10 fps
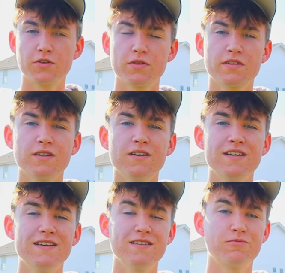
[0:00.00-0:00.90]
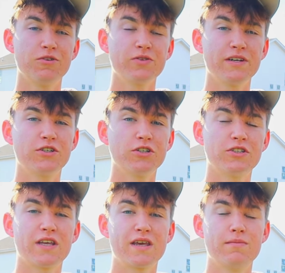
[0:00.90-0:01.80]
so the sun isn't really
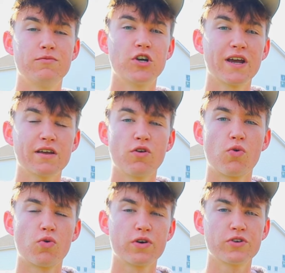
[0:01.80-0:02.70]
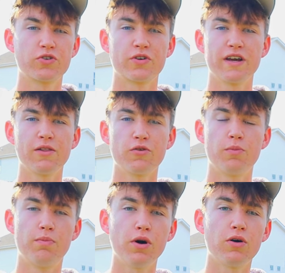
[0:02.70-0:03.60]
just a giant orange or yellow
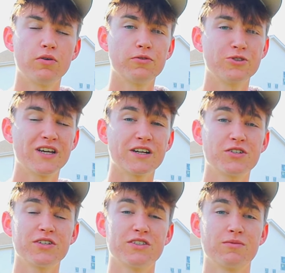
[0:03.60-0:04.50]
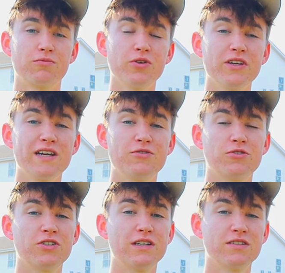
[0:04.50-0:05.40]
ball, there's actually some really
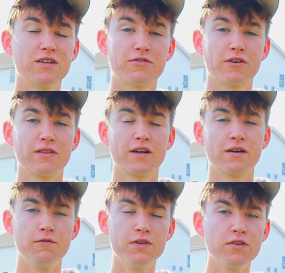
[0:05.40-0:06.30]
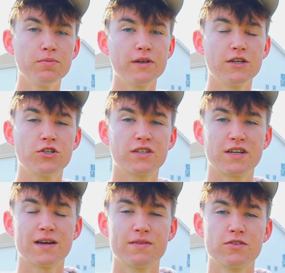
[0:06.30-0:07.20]
interesting stuff on there. Visibly
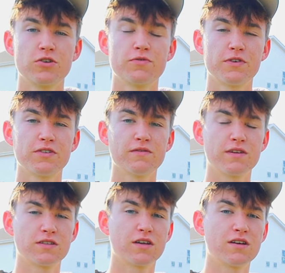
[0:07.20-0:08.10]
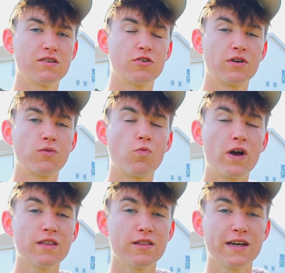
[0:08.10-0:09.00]
just on the surface of the sun during
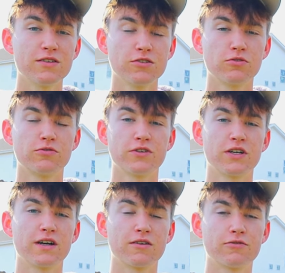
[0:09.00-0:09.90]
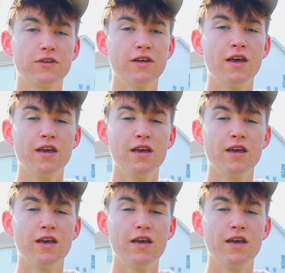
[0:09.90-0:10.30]
white light solar photography,